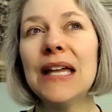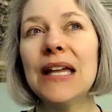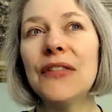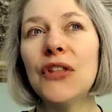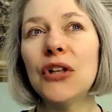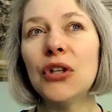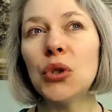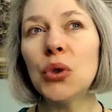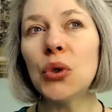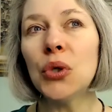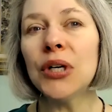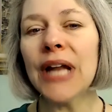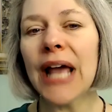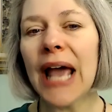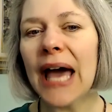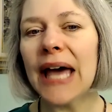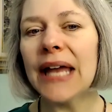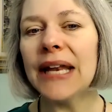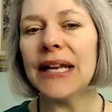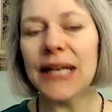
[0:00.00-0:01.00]
the Lord
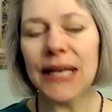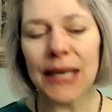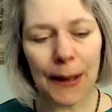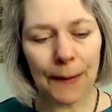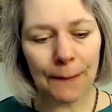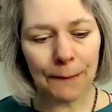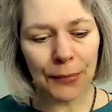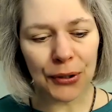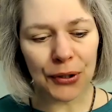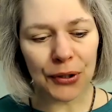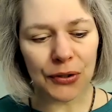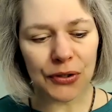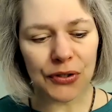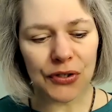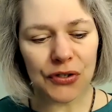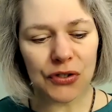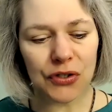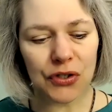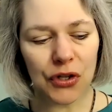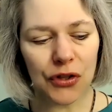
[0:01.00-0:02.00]
added
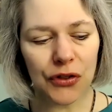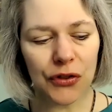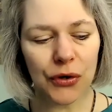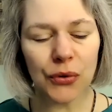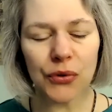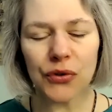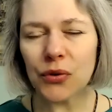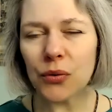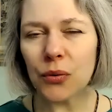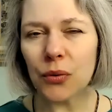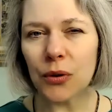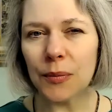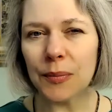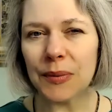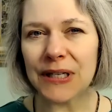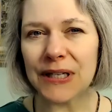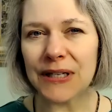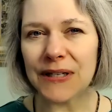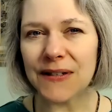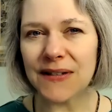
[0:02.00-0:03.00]
numbers to those who are
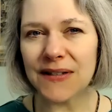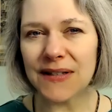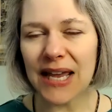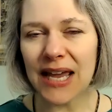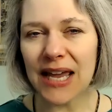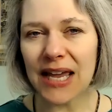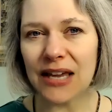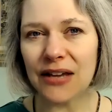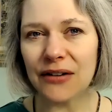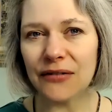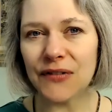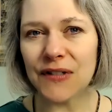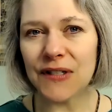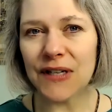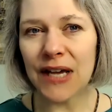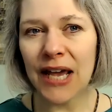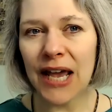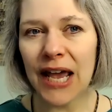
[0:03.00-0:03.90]
being saved.